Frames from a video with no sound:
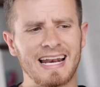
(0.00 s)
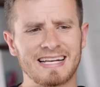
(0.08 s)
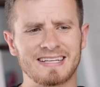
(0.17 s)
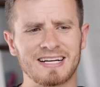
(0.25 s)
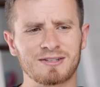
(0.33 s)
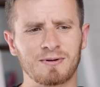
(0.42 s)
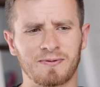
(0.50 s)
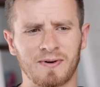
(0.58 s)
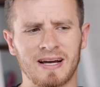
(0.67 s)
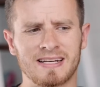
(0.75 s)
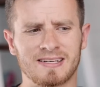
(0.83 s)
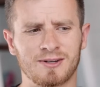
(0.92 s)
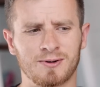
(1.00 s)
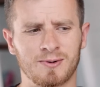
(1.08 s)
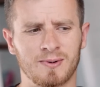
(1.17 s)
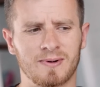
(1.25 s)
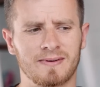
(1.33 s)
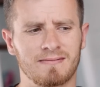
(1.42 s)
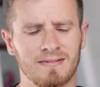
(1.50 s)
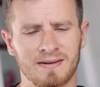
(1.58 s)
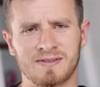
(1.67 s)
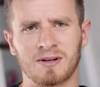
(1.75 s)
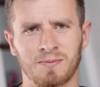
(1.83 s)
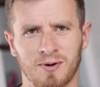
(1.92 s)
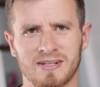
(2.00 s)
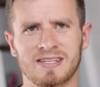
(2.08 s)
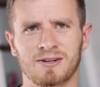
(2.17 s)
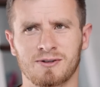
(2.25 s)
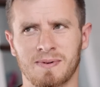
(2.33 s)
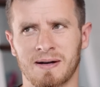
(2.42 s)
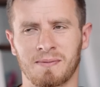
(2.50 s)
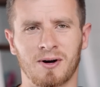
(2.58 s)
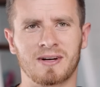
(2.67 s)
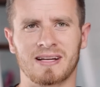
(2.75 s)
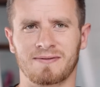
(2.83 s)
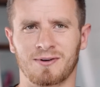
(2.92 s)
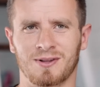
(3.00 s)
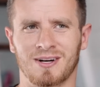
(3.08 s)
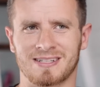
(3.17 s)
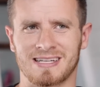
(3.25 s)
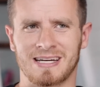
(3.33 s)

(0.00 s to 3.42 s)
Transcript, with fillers: And I talked to a friend who lives here in Boise who's been in marketing for a long